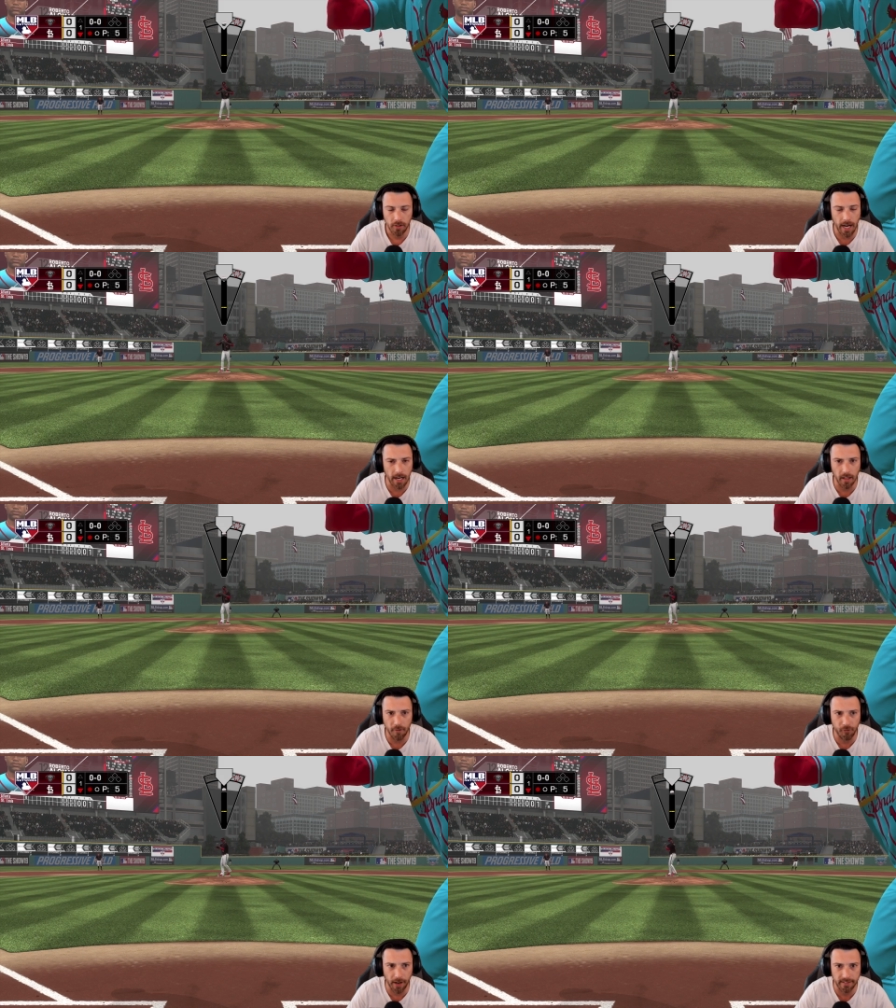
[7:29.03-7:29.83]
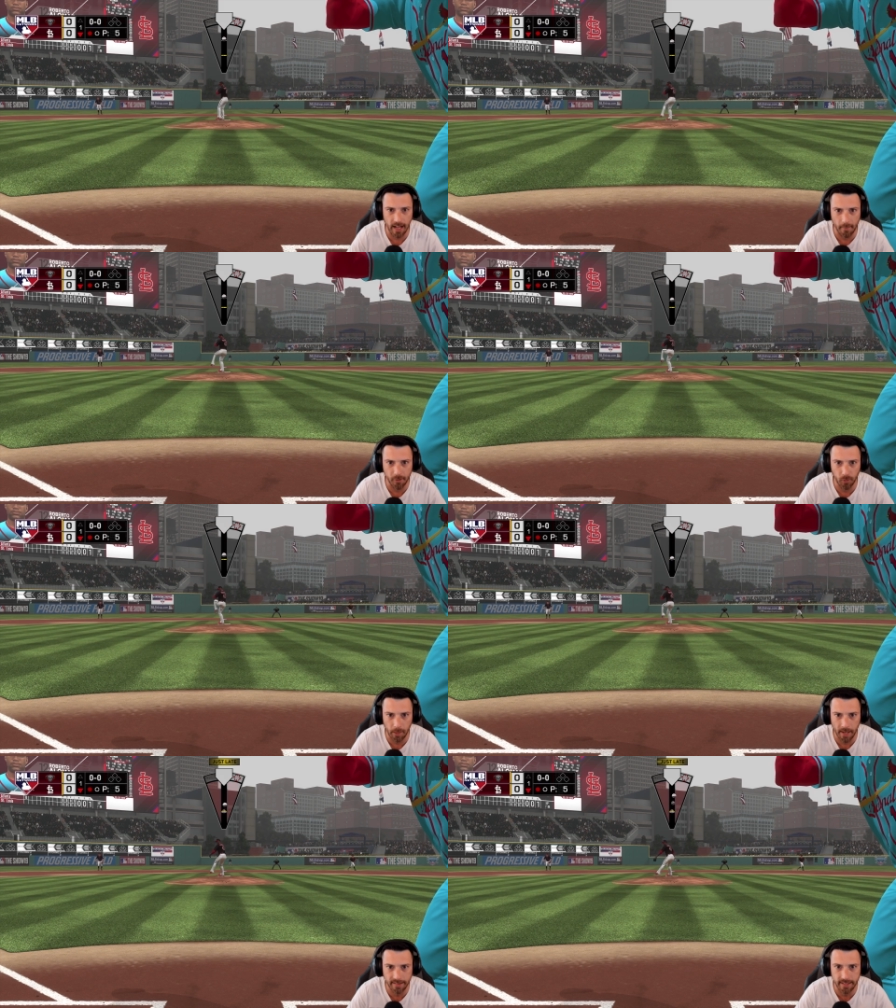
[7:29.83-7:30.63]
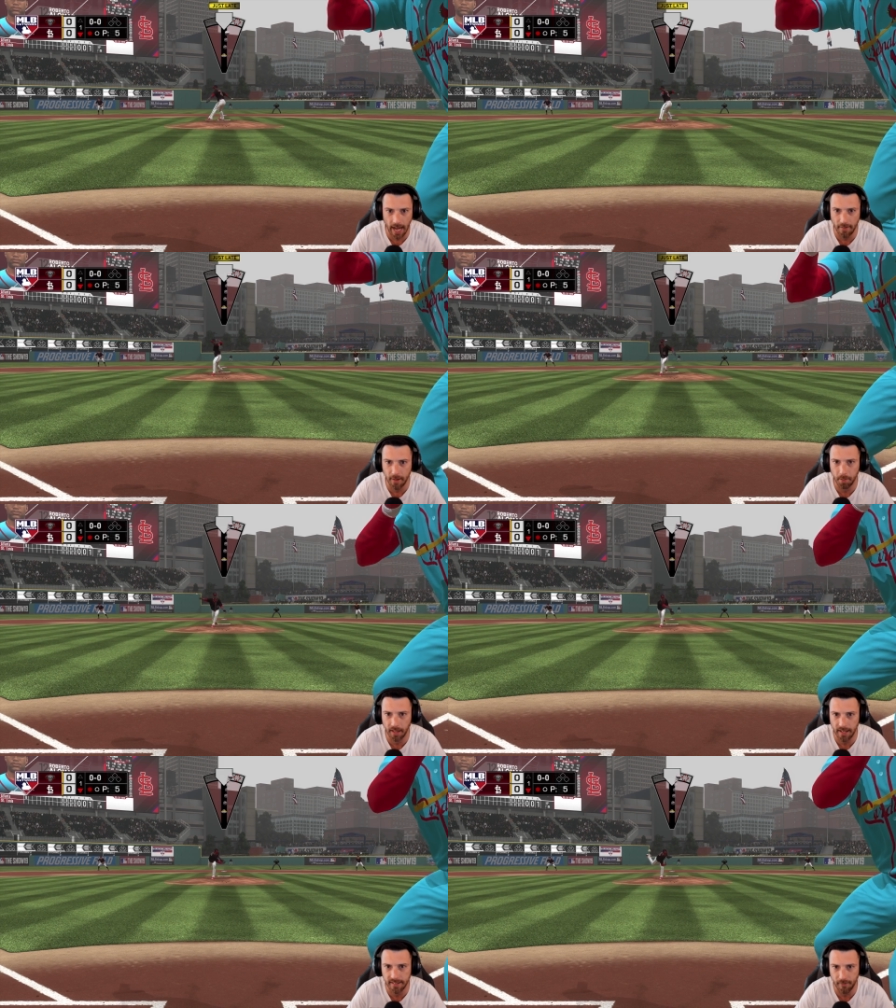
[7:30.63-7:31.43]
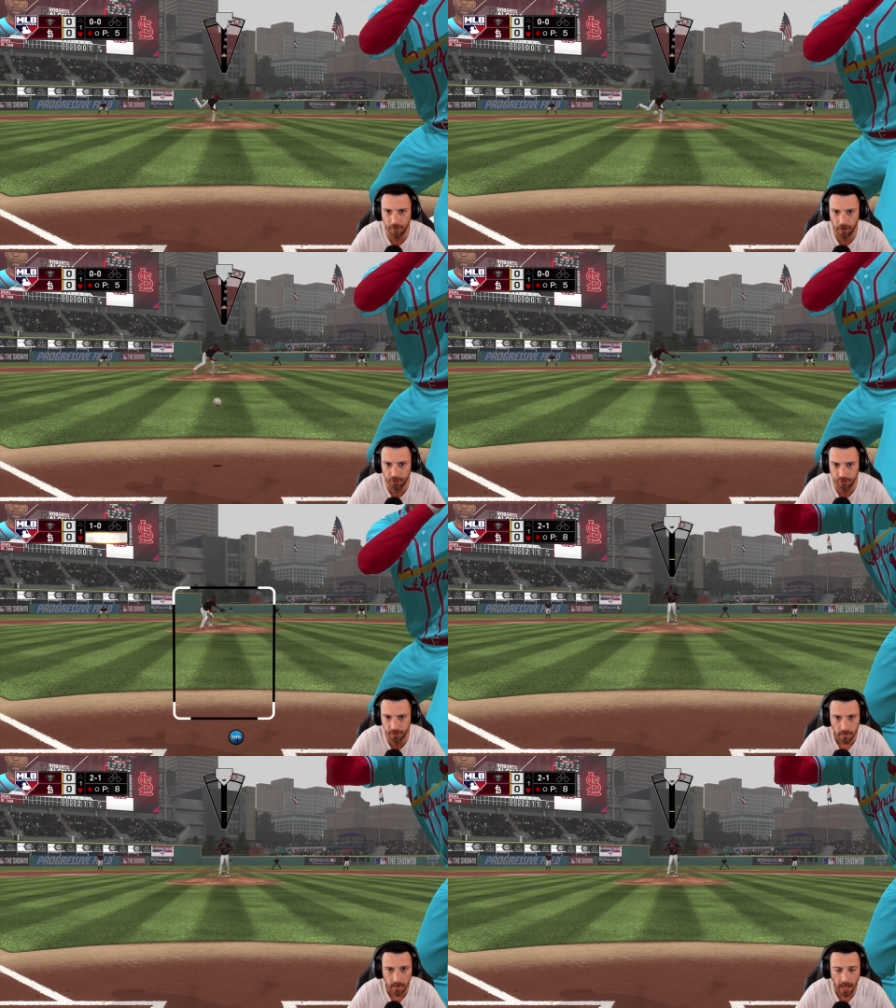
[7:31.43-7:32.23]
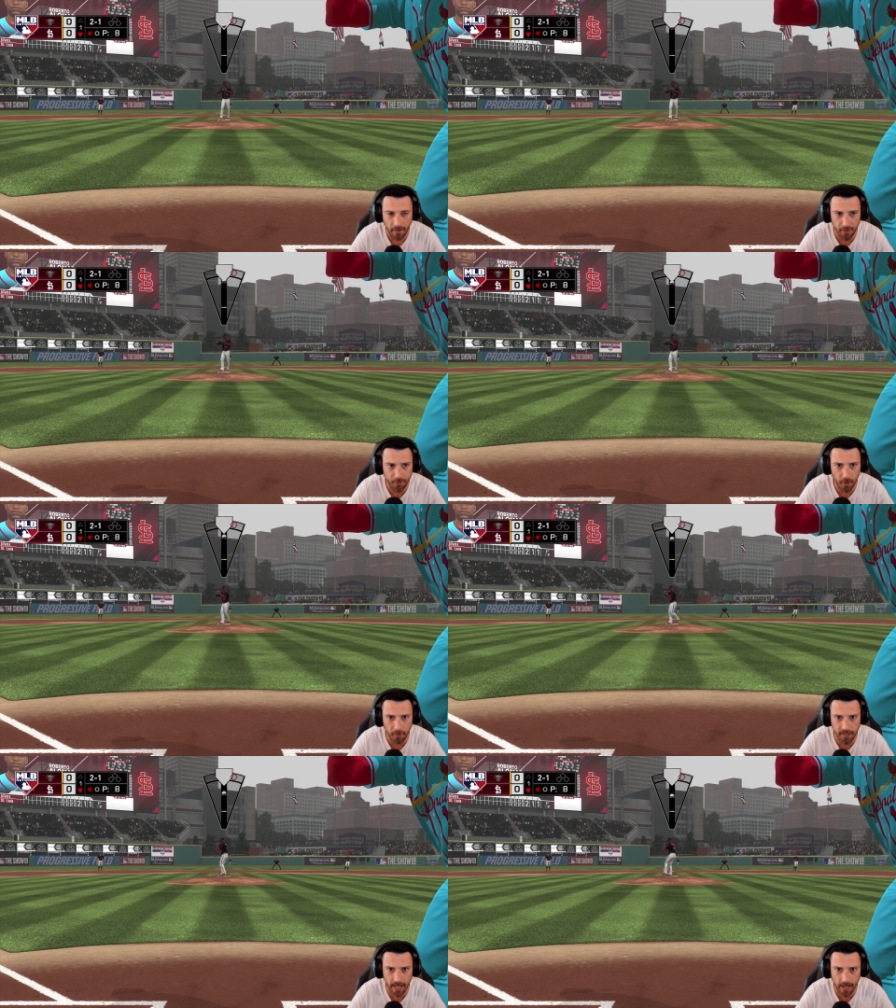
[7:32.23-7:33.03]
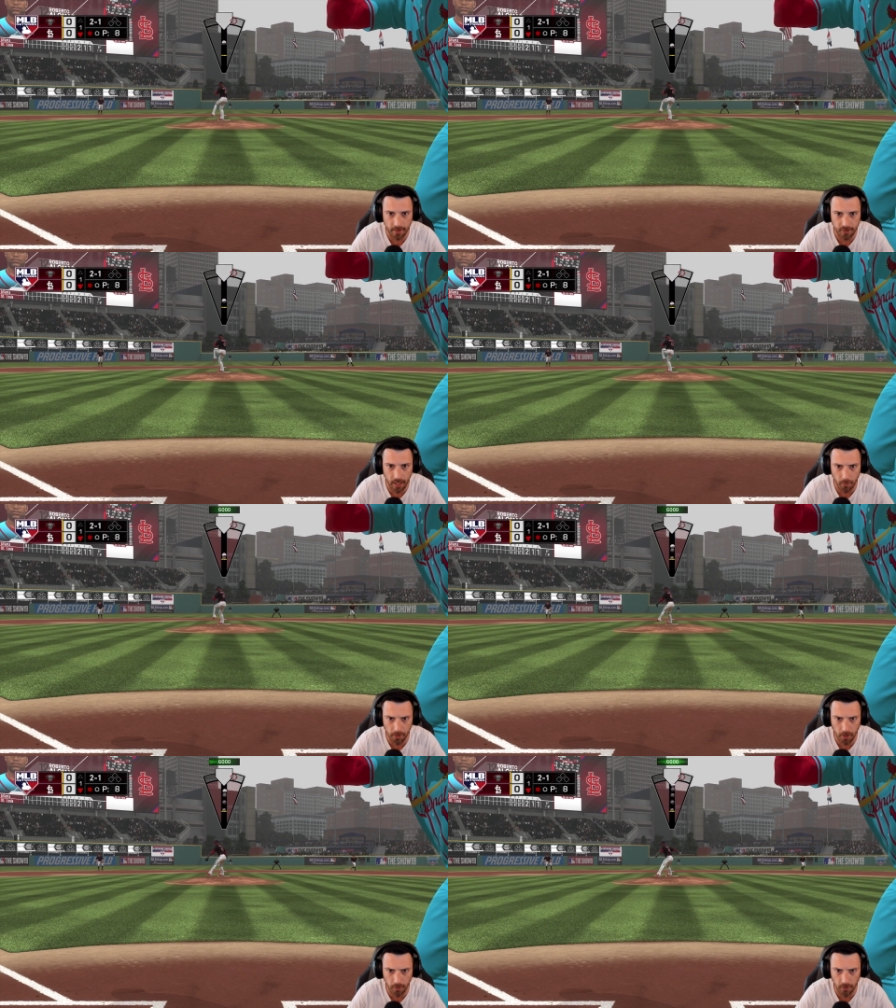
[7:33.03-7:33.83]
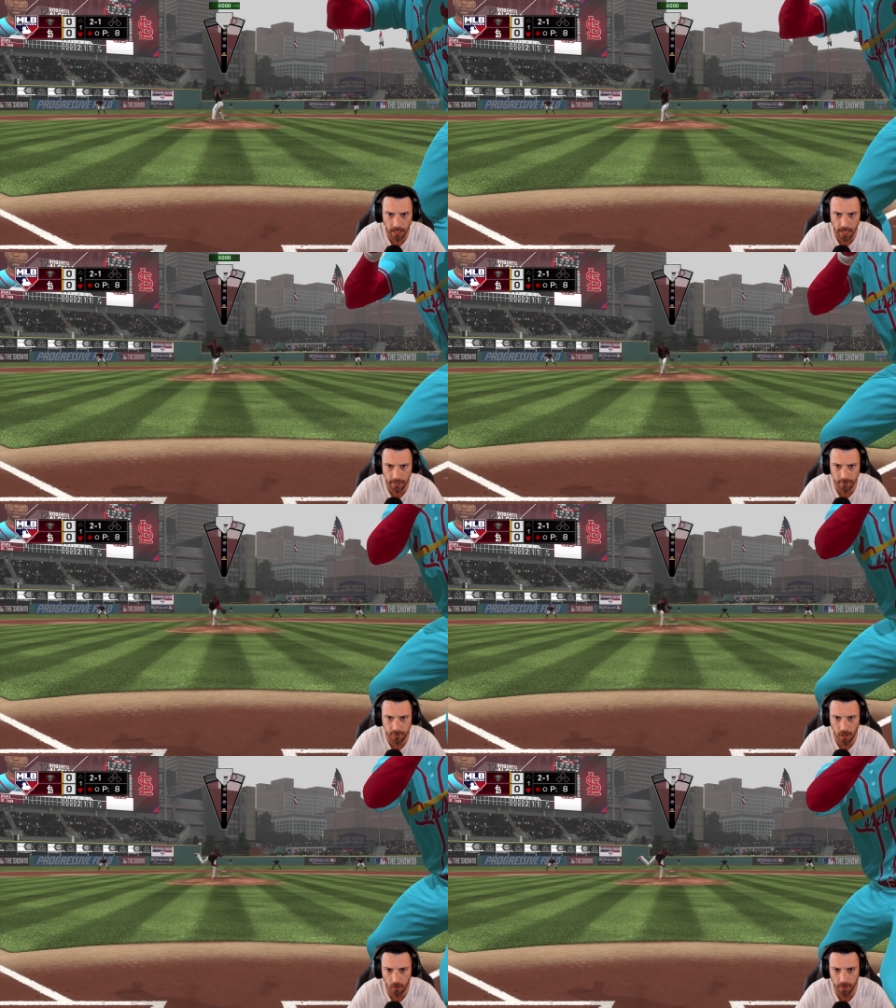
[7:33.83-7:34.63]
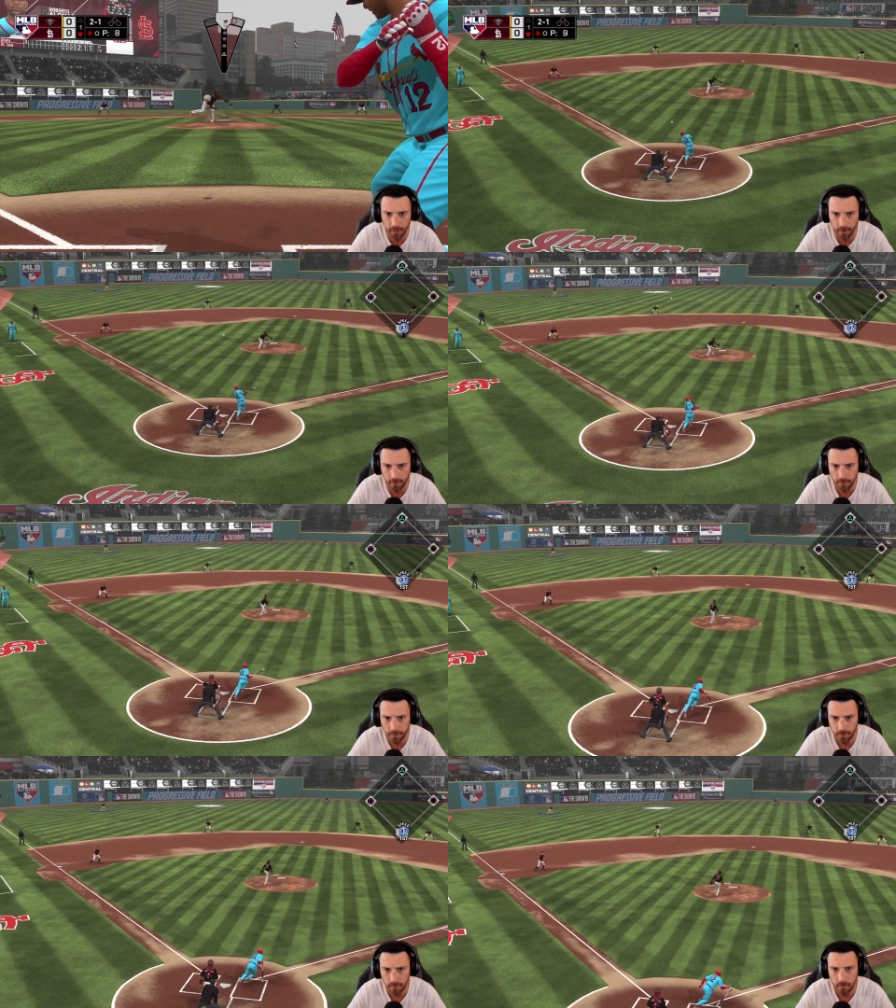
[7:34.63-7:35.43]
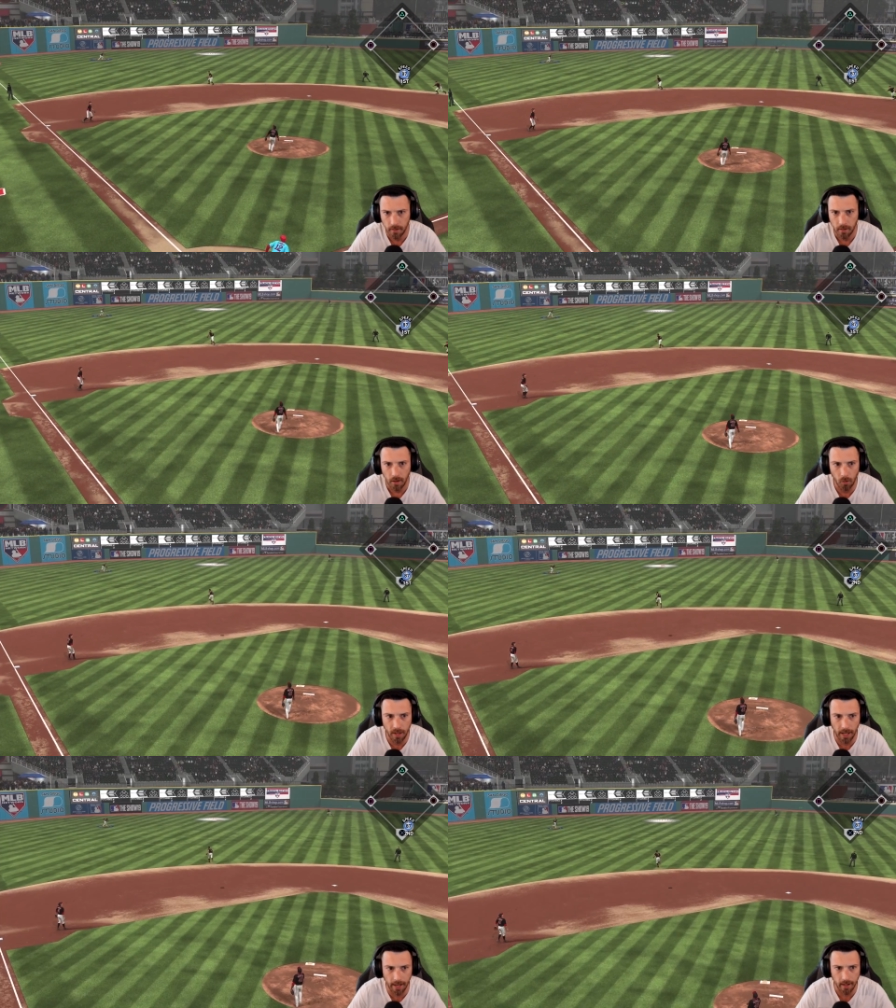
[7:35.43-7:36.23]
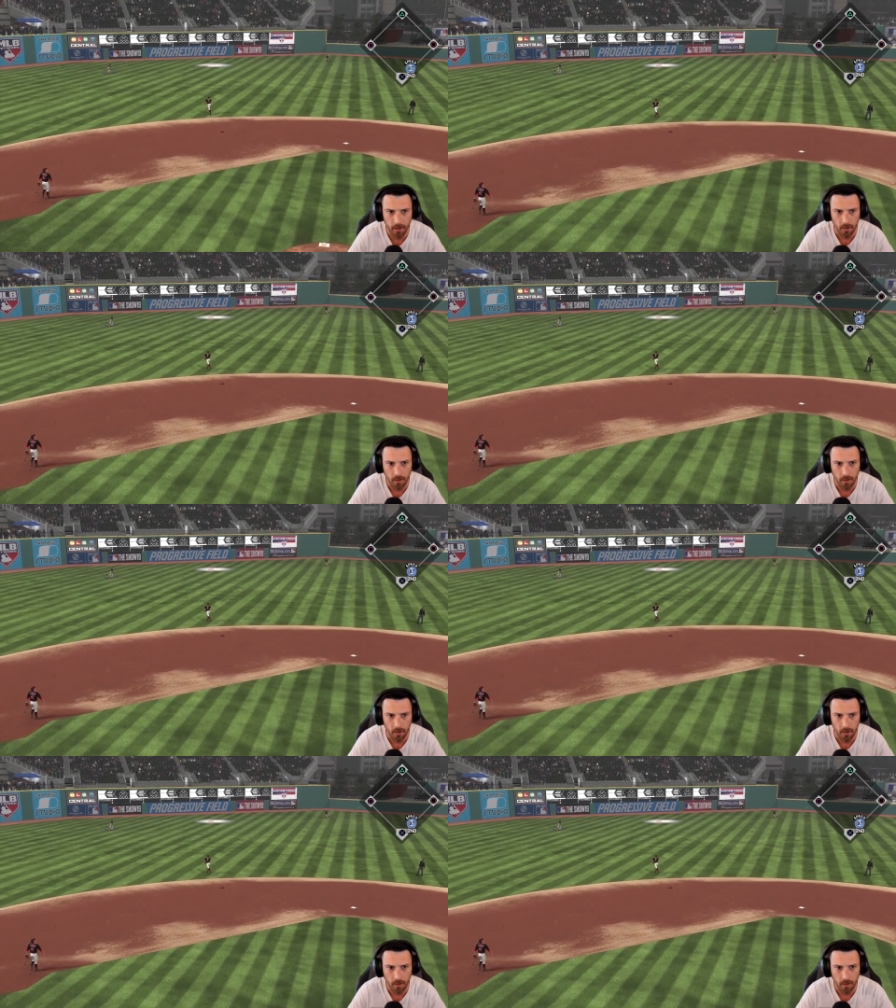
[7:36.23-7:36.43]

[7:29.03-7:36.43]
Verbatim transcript: gotta love Frank Thomas when he makes diving plays at first. Haven't thrown the gas yet. We're gonna go a little high in the zone here. Okay.